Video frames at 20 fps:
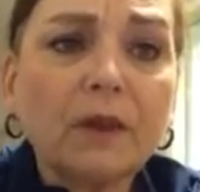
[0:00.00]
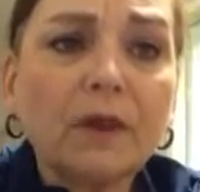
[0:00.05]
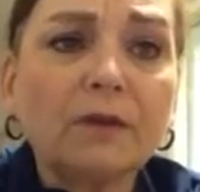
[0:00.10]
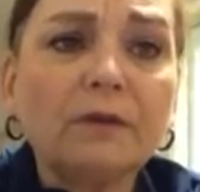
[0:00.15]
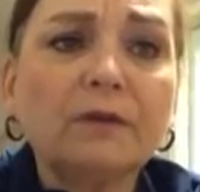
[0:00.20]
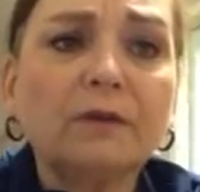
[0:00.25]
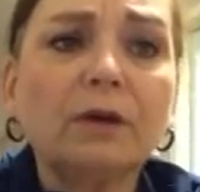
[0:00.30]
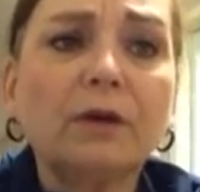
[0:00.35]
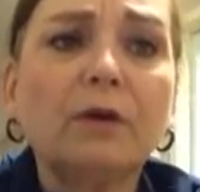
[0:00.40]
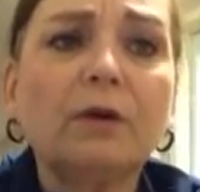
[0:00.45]

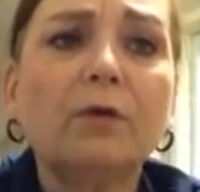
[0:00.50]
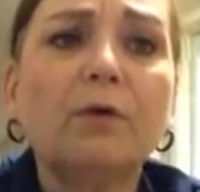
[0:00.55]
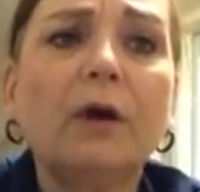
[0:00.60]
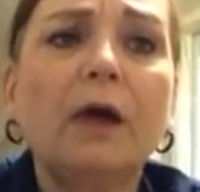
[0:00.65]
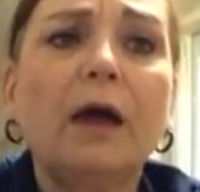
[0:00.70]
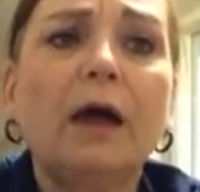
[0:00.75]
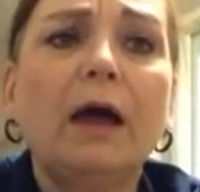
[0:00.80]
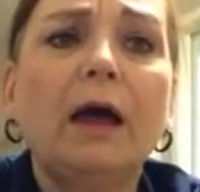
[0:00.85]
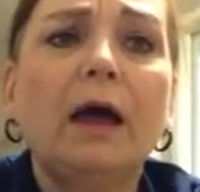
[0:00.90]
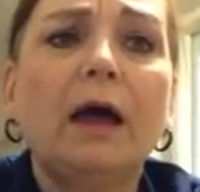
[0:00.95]
So
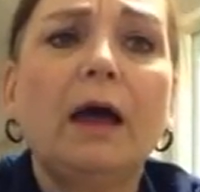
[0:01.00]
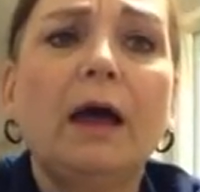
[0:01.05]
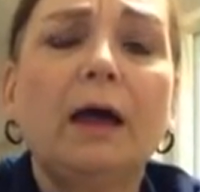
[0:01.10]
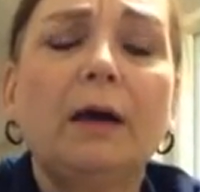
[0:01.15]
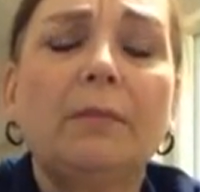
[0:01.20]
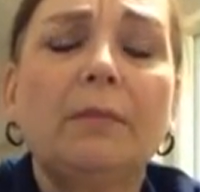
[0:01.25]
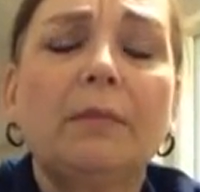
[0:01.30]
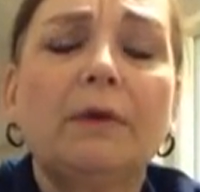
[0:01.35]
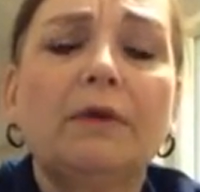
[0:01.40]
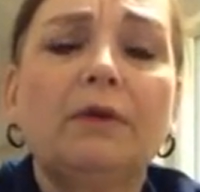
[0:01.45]

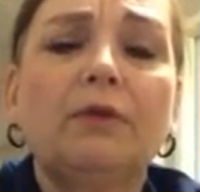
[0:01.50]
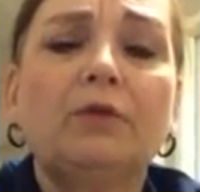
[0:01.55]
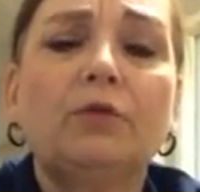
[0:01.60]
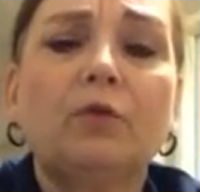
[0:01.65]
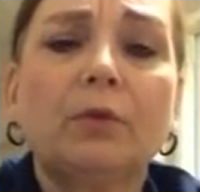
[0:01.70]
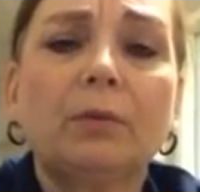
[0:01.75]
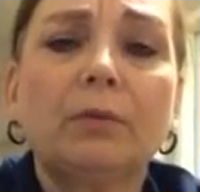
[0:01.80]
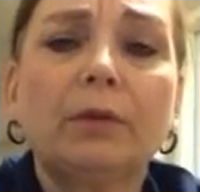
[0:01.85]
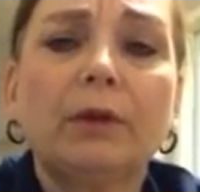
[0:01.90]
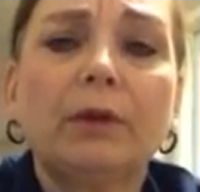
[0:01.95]

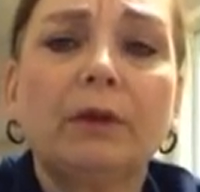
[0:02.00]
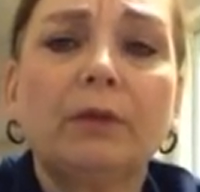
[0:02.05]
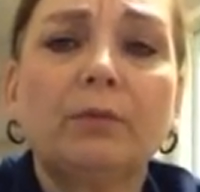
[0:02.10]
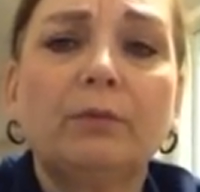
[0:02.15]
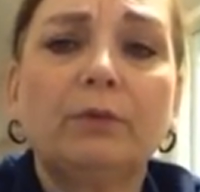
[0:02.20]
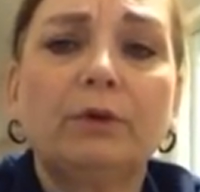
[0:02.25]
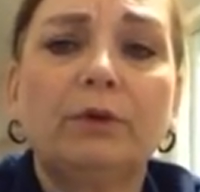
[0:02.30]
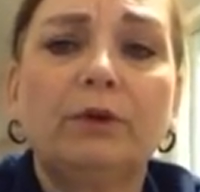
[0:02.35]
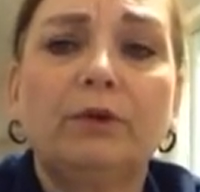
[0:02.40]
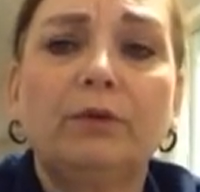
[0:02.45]
normally
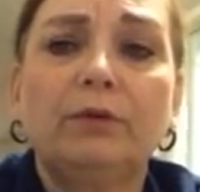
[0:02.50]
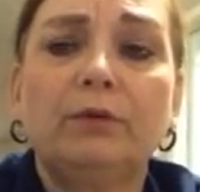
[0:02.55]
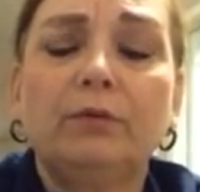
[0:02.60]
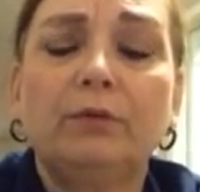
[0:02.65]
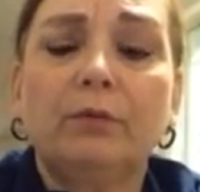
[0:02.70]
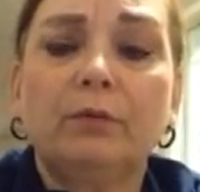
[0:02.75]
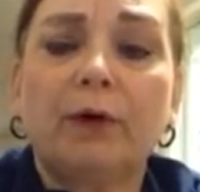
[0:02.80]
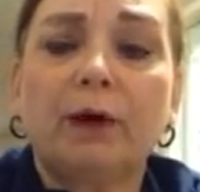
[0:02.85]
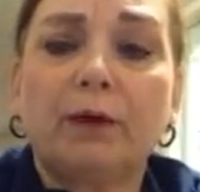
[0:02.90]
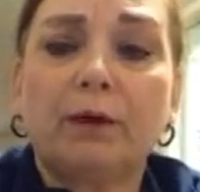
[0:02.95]
when
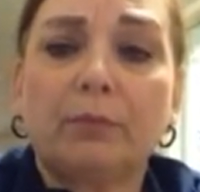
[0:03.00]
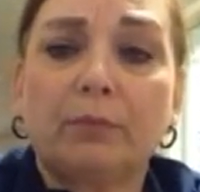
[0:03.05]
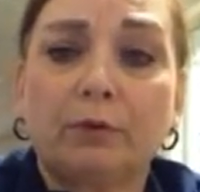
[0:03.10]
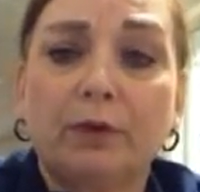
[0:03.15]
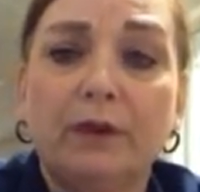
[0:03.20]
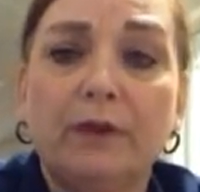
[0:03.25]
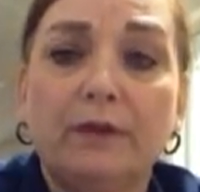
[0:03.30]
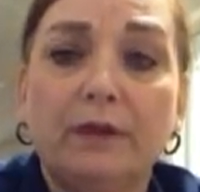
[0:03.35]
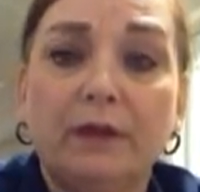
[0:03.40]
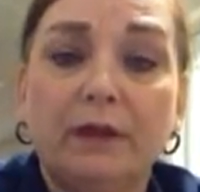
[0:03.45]
you
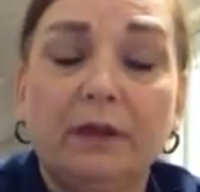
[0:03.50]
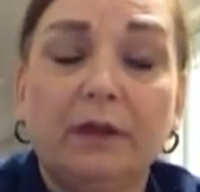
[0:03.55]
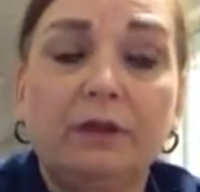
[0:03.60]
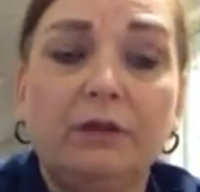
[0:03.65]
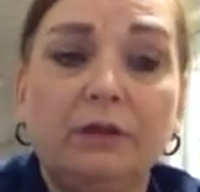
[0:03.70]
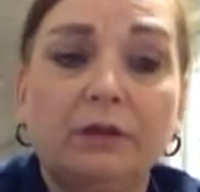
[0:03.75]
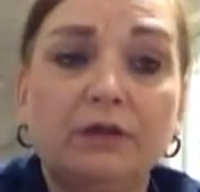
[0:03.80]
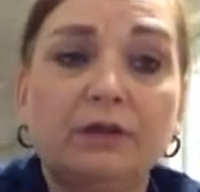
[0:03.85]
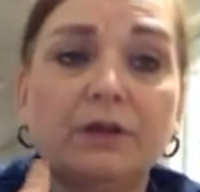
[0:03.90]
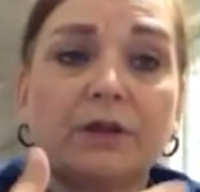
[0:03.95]
breathe
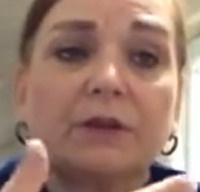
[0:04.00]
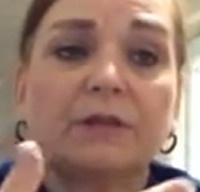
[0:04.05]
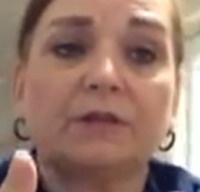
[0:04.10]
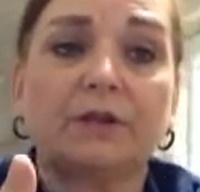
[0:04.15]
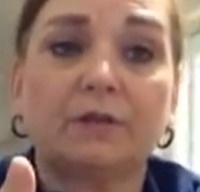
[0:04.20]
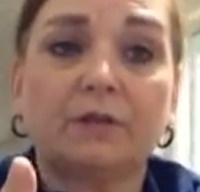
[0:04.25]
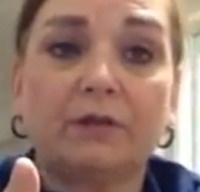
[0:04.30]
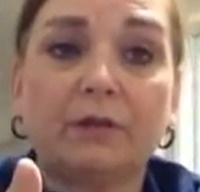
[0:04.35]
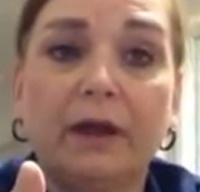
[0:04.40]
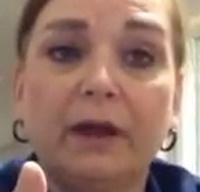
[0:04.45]
in, your chest
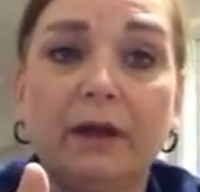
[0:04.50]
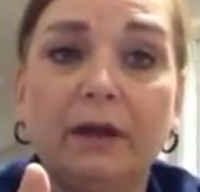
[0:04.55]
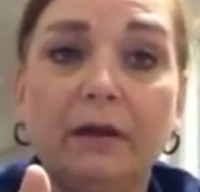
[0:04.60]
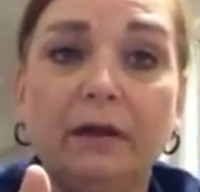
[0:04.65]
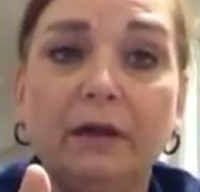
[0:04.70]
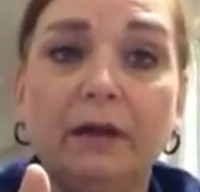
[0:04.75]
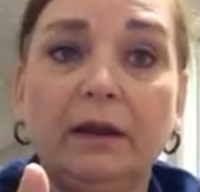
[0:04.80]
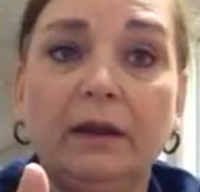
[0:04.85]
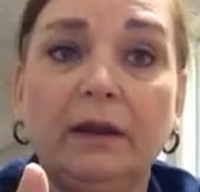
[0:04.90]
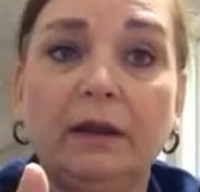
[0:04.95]
goes
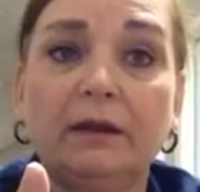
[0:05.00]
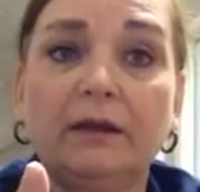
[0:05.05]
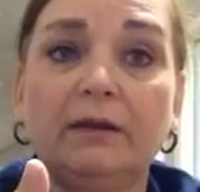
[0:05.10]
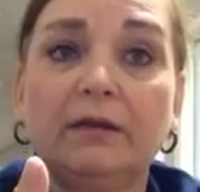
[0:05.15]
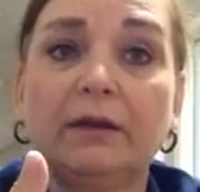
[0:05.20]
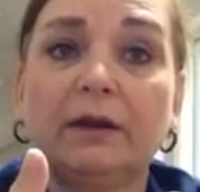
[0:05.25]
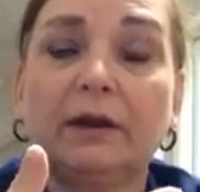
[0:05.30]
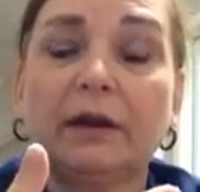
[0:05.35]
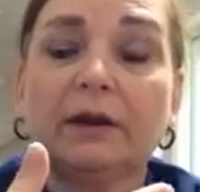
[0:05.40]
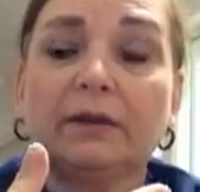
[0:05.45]
out, and
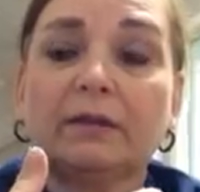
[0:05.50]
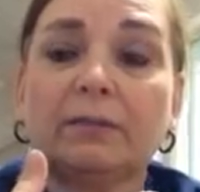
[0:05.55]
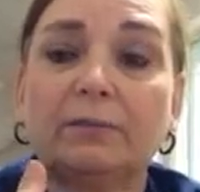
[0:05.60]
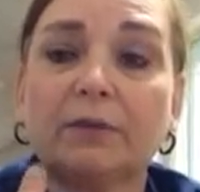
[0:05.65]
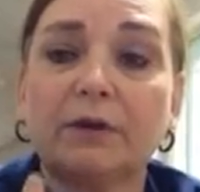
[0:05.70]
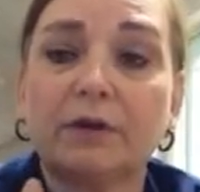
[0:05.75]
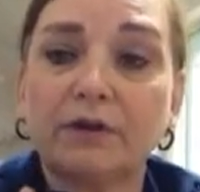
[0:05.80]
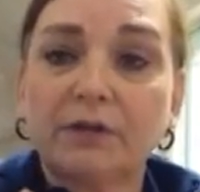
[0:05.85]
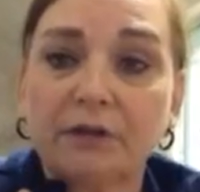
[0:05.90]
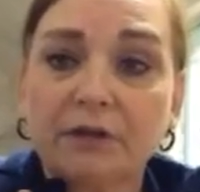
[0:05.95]
during
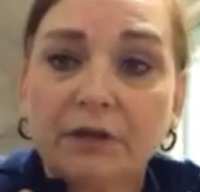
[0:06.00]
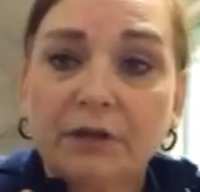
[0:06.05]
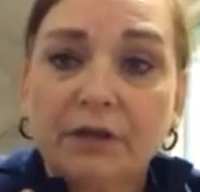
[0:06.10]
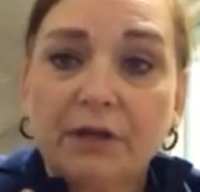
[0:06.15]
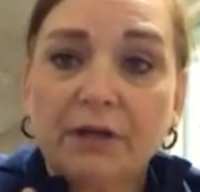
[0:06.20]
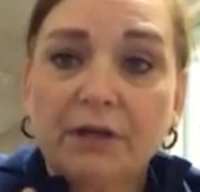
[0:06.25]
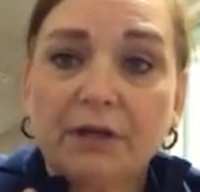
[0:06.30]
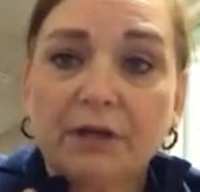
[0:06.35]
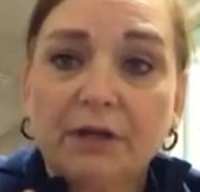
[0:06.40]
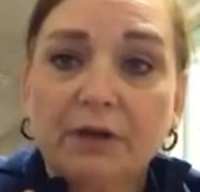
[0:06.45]
expiration
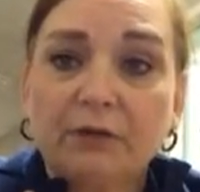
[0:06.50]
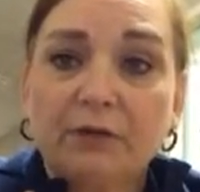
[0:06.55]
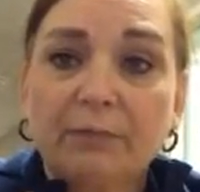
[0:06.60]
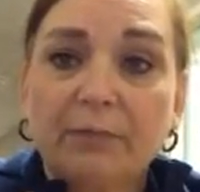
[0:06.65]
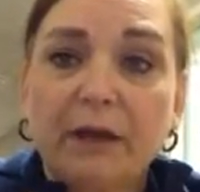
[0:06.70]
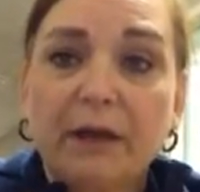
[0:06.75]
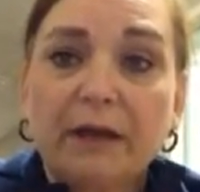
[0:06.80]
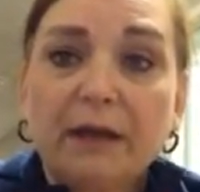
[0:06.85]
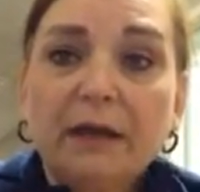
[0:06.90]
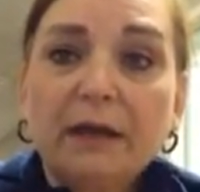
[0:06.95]
it goes
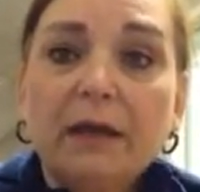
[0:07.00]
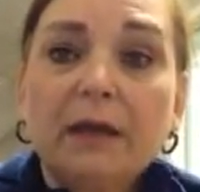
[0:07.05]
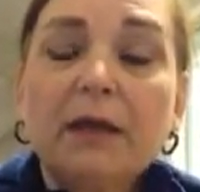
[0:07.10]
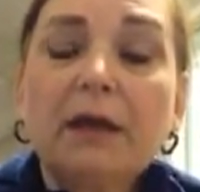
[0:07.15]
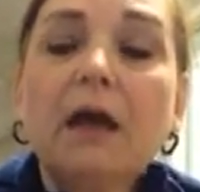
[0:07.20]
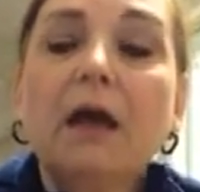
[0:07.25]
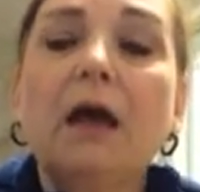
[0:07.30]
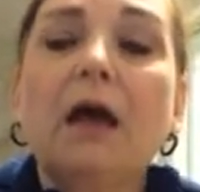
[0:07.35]
back in.